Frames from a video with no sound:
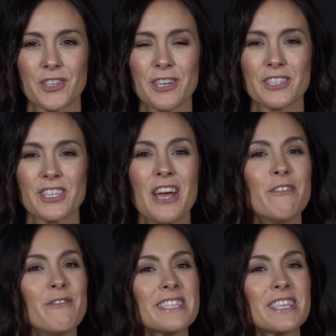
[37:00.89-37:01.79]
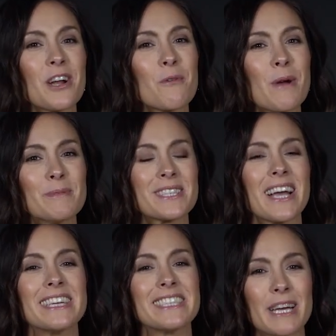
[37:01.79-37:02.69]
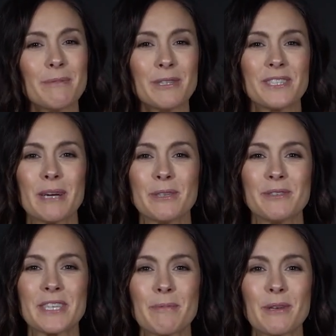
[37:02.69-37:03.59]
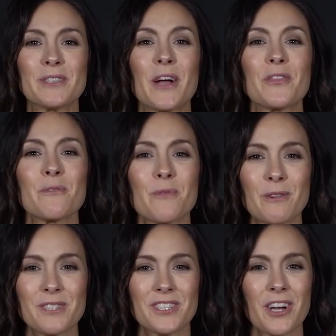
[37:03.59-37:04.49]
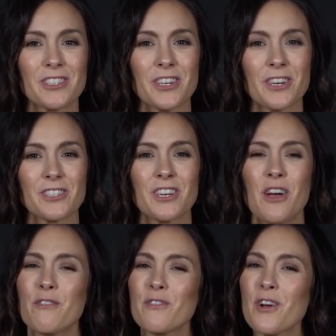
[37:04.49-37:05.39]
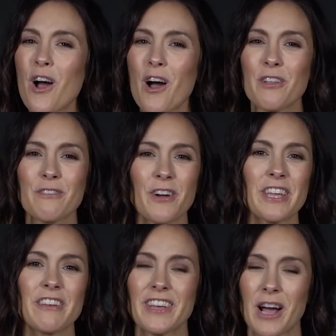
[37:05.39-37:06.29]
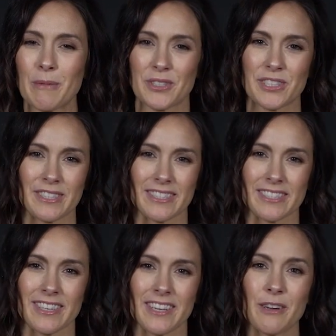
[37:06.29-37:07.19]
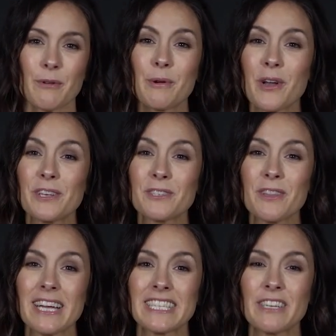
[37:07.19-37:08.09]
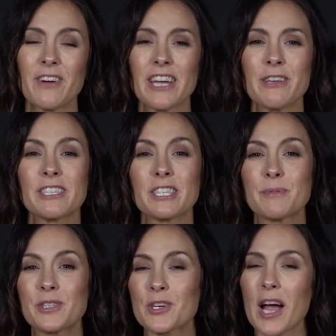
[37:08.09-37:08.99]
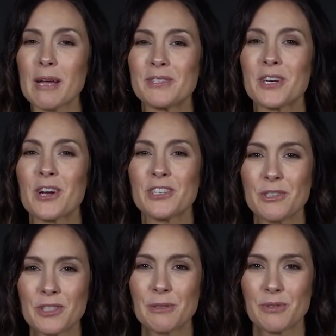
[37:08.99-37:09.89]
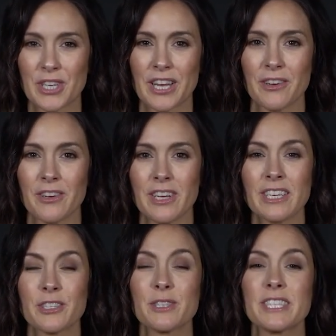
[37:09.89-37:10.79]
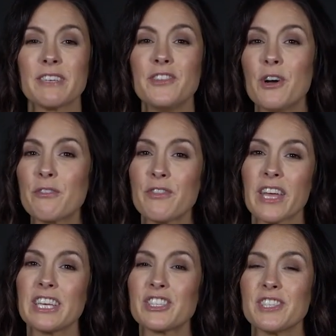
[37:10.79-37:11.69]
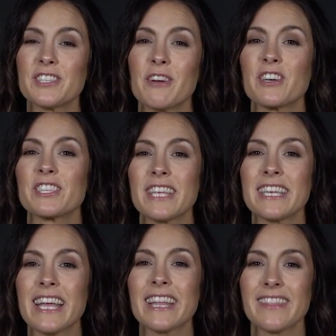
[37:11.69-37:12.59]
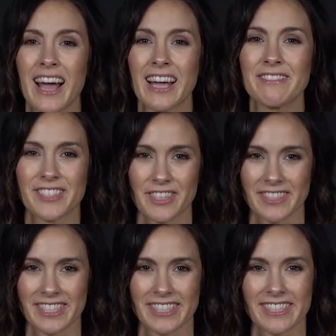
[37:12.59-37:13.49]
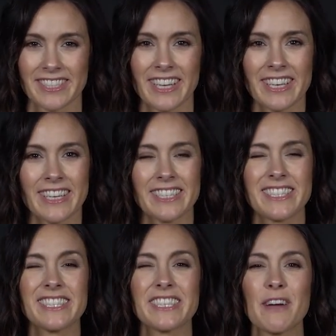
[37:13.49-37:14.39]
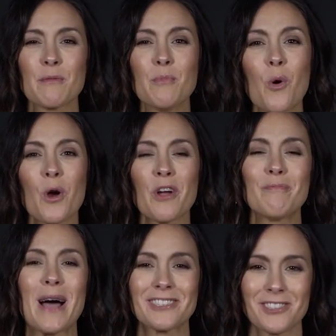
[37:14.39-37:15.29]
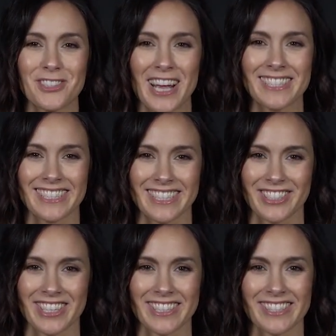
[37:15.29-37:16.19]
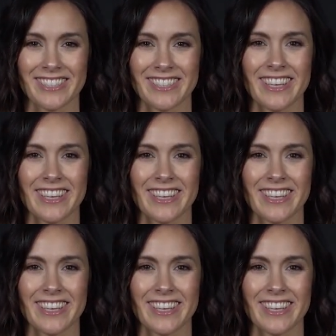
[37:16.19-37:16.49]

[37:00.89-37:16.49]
Church, visit our website www.theroads.church for all of our giving options. We would also like to invite you to subscribe to our YouTube channel to receive notifications of our Sunday live services and to discover more of Pastor Chad's teachings.